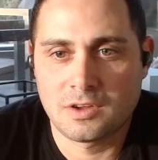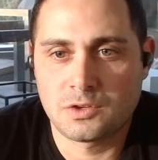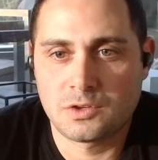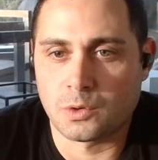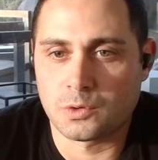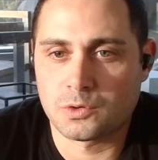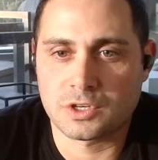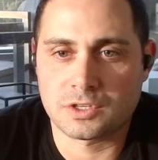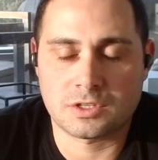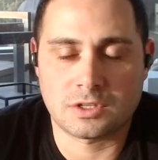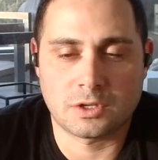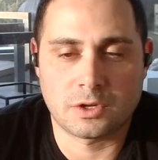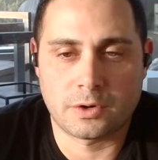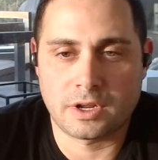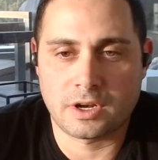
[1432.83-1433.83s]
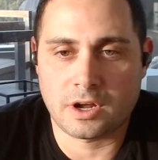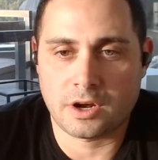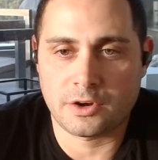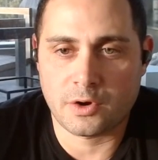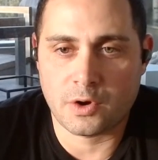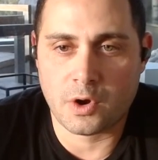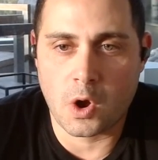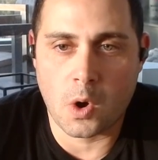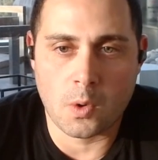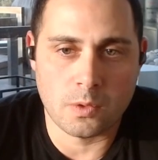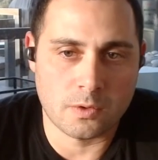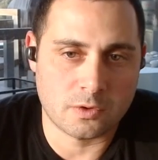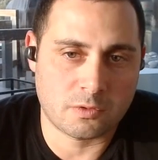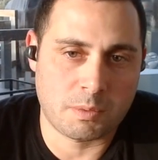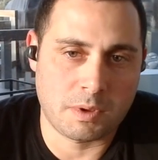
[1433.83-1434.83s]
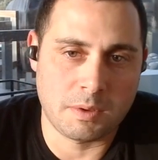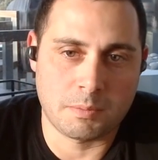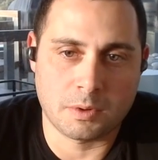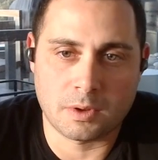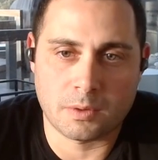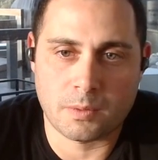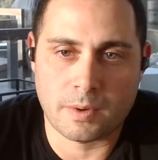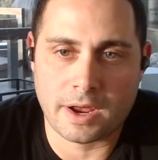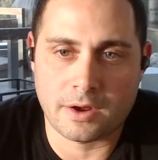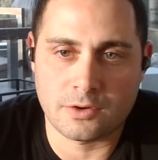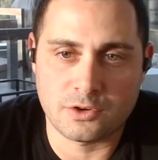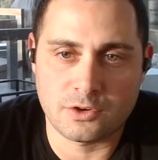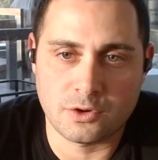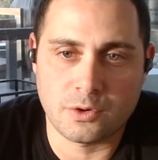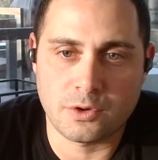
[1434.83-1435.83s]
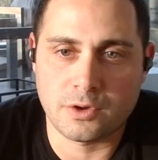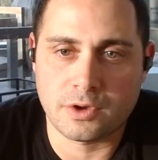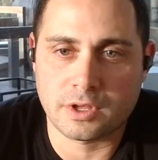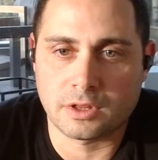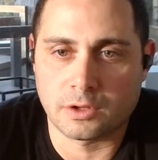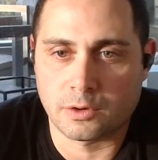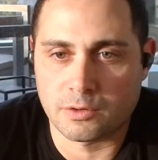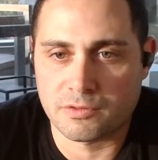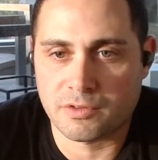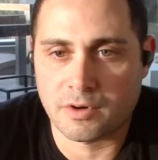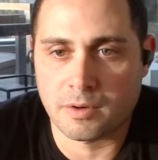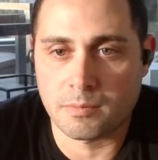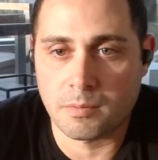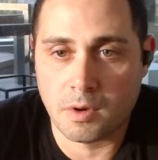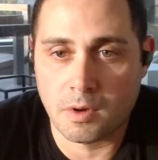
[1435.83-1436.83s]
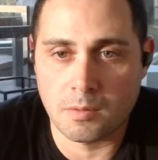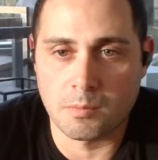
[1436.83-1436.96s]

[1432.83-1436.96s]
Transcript: Don't just learn it on your own. There's people around you who you can learn from,